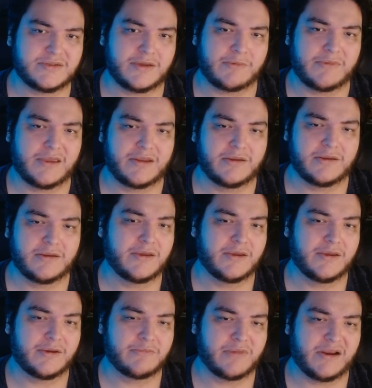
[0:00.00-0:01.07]
I mean,
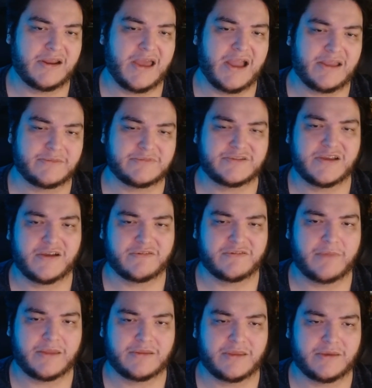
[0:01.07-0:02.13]
Brainiac himself
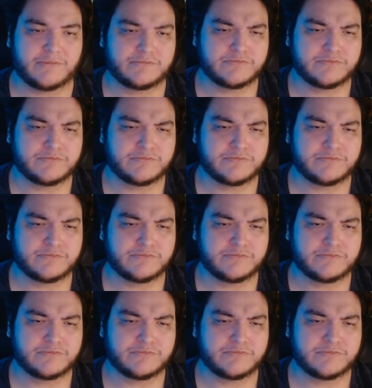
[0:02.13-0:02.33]
mainly.